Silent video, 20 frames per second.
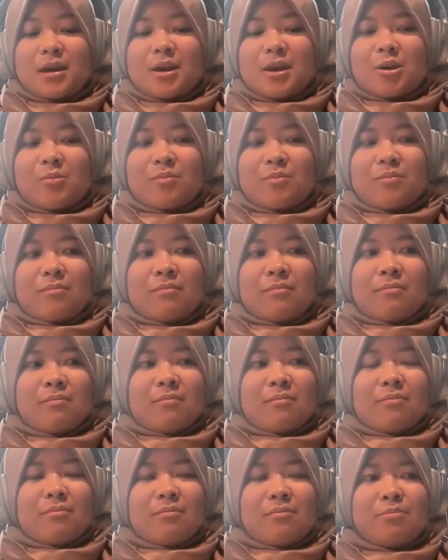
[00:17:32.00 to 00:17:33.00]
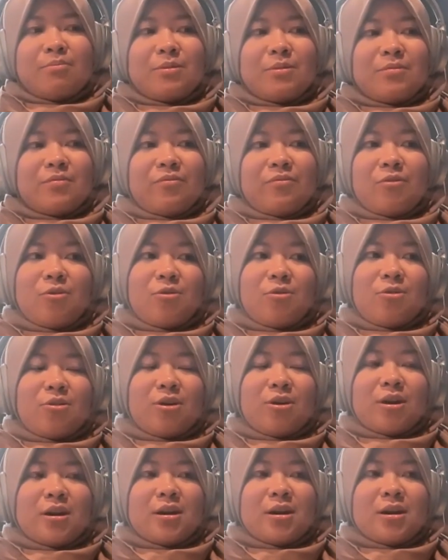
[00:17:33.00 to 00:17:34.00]
um,
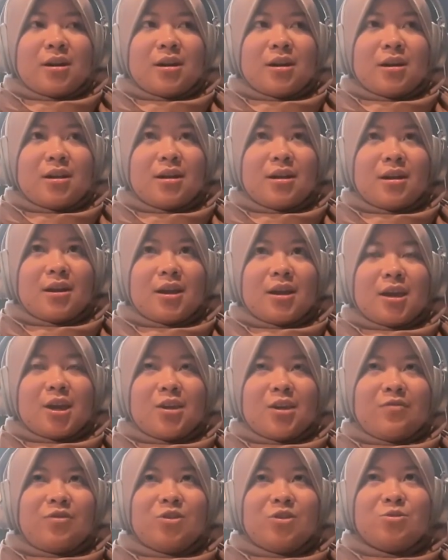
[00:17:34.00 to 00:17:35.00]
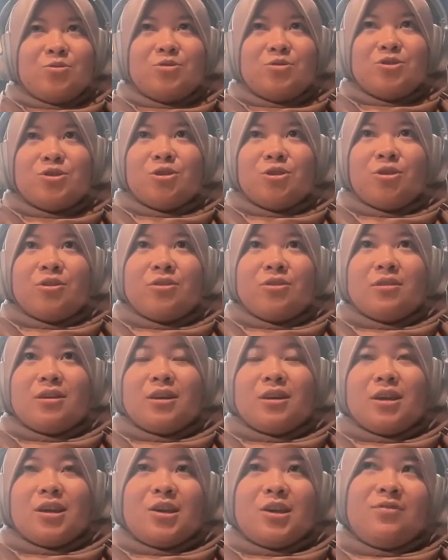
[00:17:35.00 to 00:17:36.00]
before, if
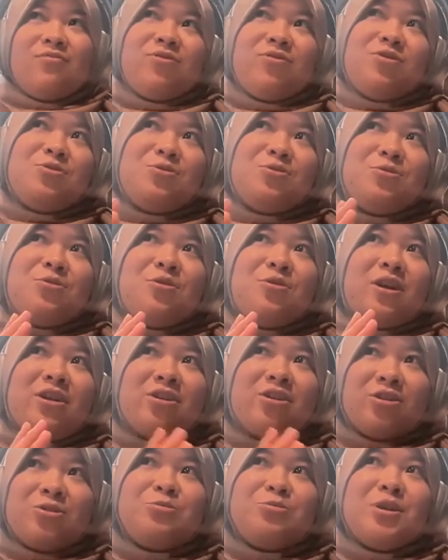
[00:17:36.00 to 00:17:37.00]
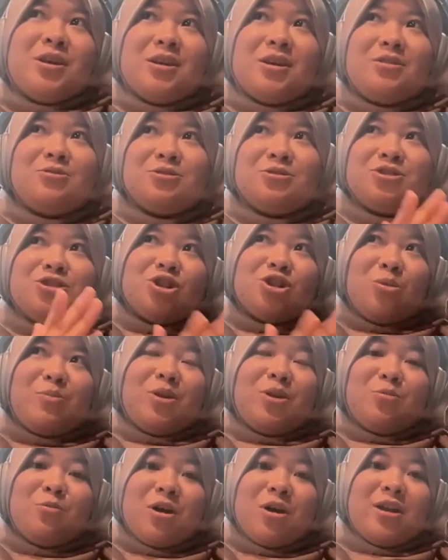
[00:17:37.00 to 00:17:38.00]
you are not doing a good job
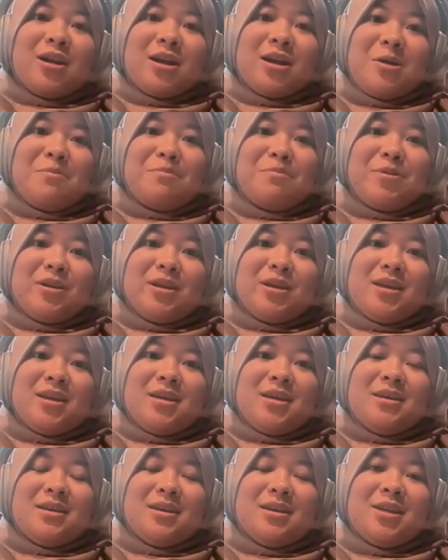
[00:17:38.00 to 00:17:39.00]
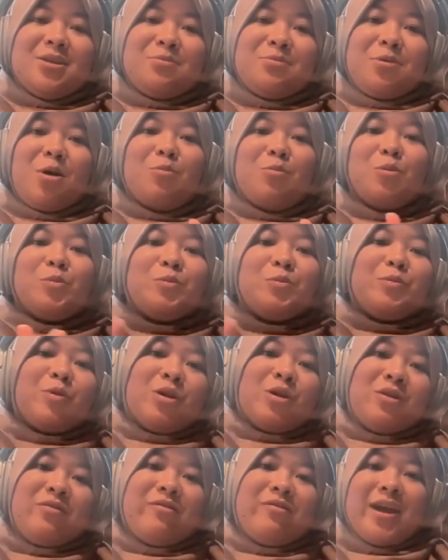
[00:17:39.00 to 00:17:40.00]
in one company, it probably
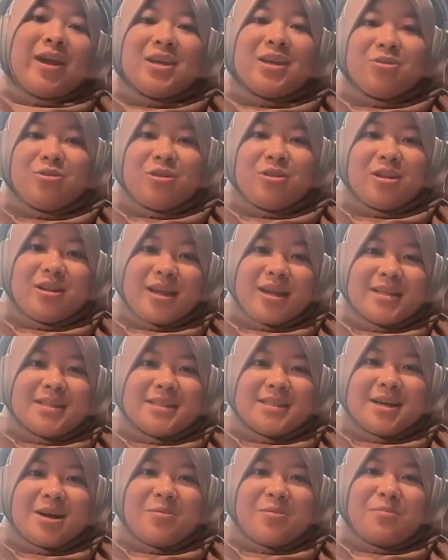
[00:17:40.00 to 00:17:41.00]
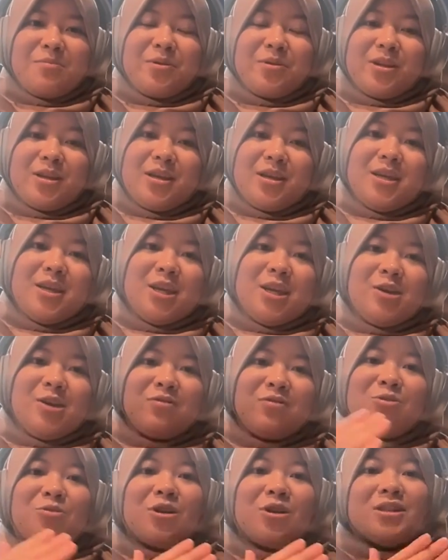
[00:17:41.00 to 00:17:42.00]
won't affect you in the next company.
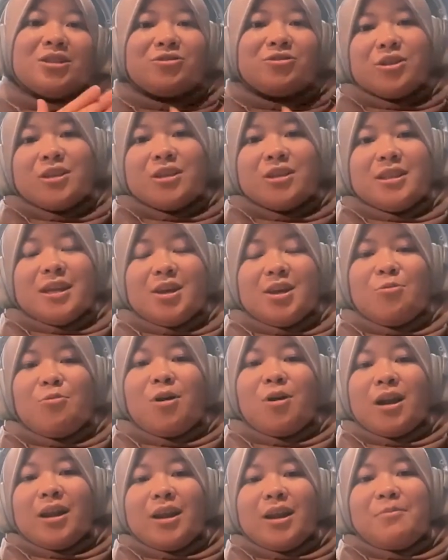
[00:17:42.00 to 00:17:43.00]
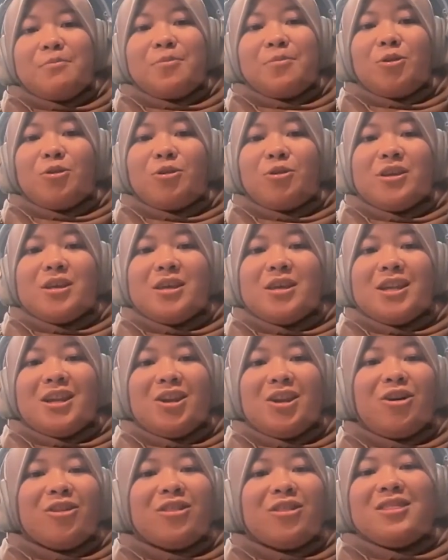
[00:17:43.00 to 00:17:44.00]
If you are treating one employee
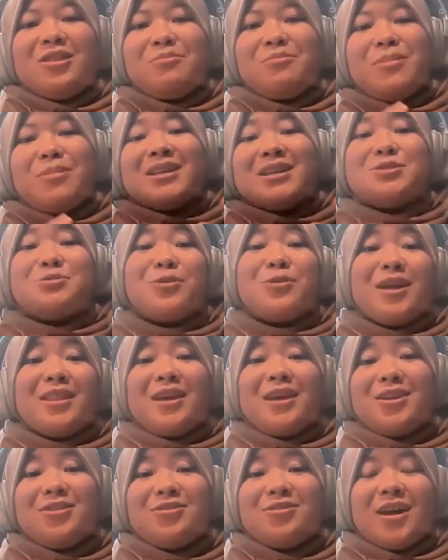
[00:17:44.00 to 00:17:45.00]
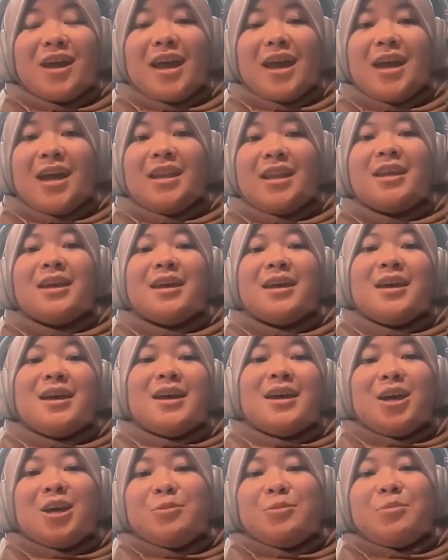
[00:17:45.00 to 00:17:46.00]
not the best way that you can,
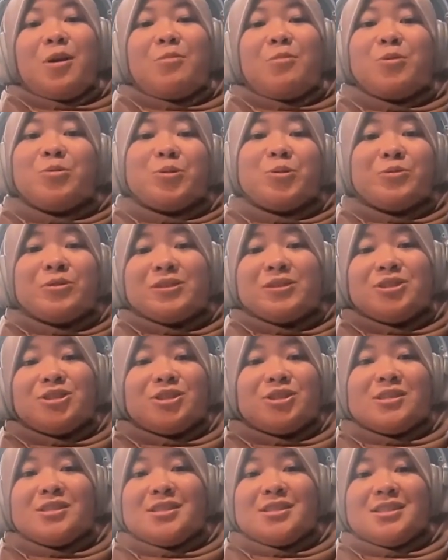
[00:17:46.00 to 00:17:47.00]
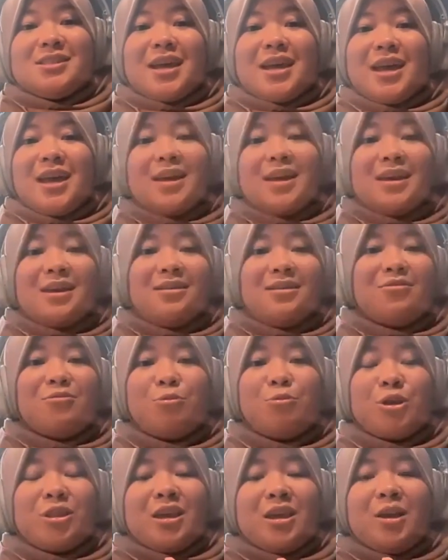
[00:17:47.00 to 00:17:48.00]
it probably will just stay
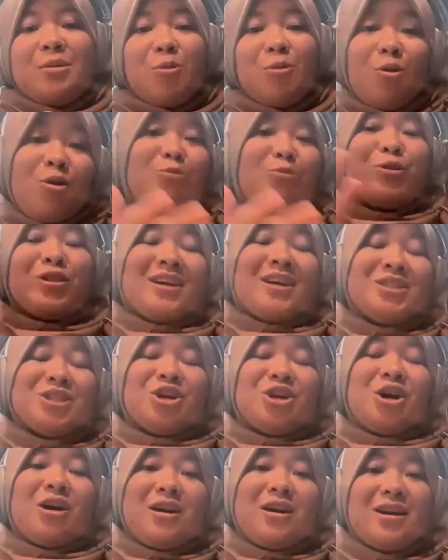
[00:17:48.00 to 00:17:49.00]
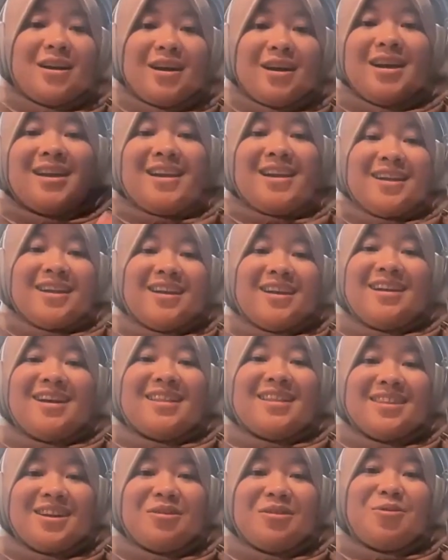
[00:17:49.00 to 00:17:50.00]
with him or with HR and
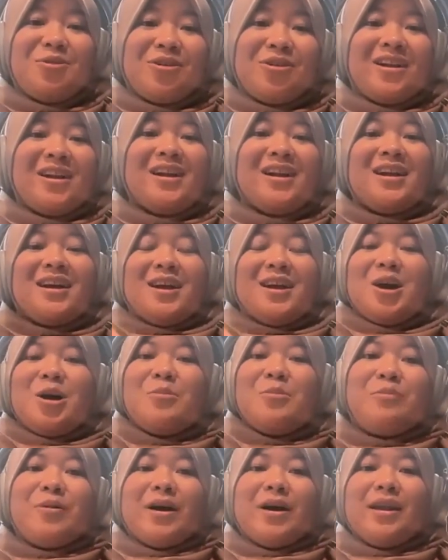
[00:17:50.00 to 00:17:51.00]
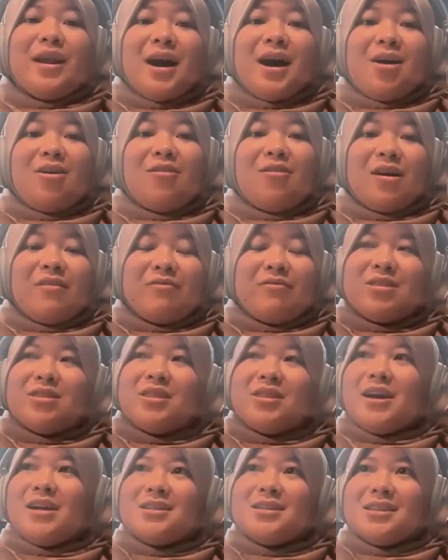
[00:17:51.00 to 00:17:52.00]
nothing more. But now
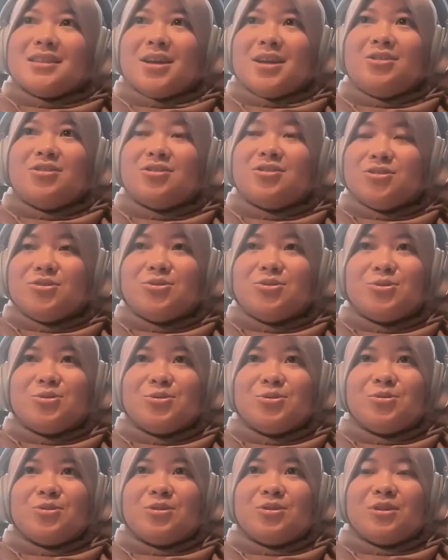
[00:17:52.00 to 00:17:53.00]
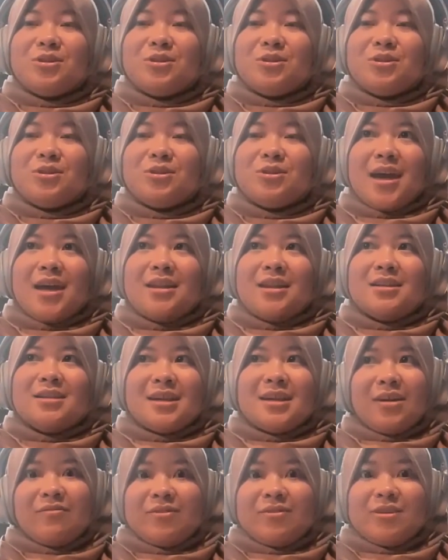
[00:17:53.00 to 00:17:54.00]
everything else that you do can
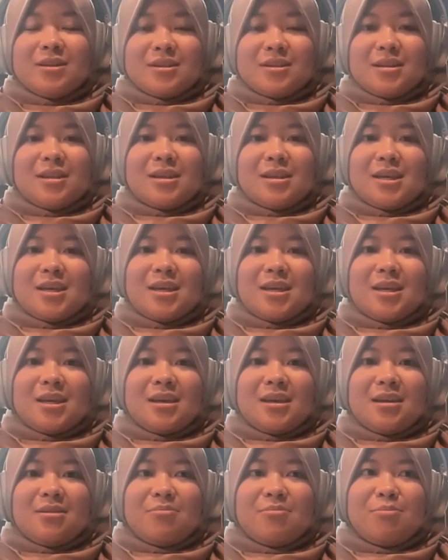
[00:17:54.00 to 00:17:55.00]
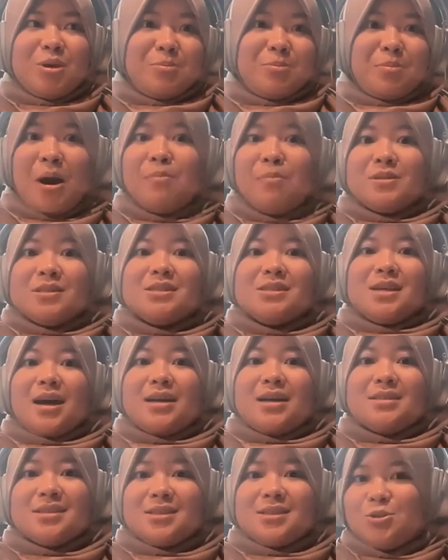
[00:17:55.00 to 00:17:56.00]
definitely be
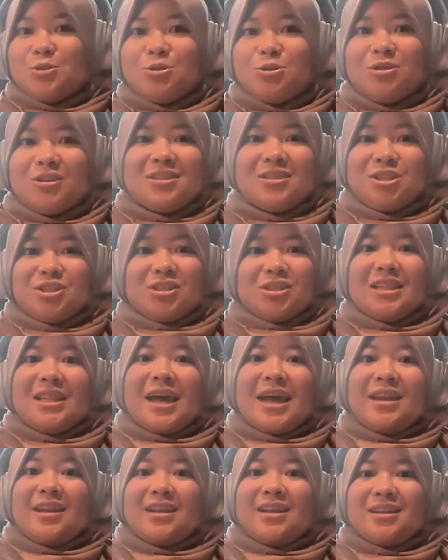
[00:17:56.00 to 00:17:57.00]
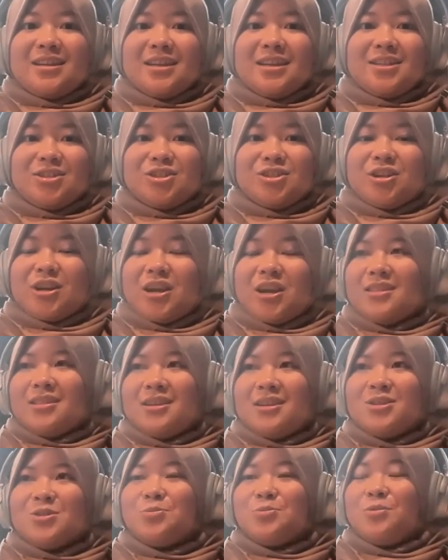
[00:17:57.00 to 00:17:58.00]
publicized. It could just land in the internet.
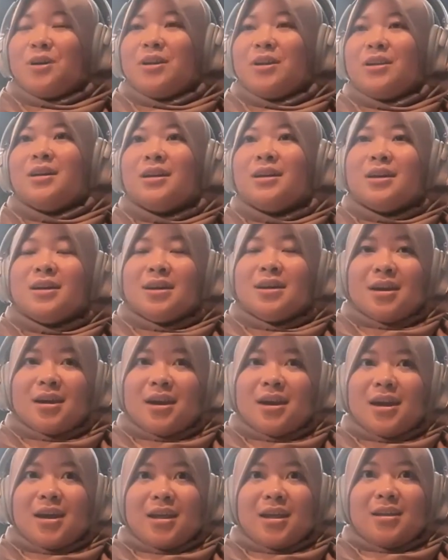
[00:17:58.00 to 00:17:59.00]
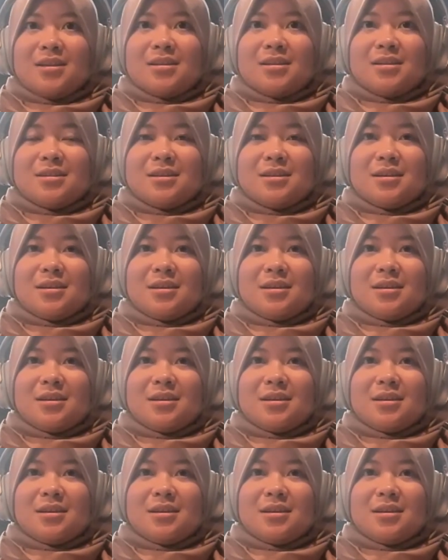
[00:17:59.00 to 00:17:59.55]
That's one. And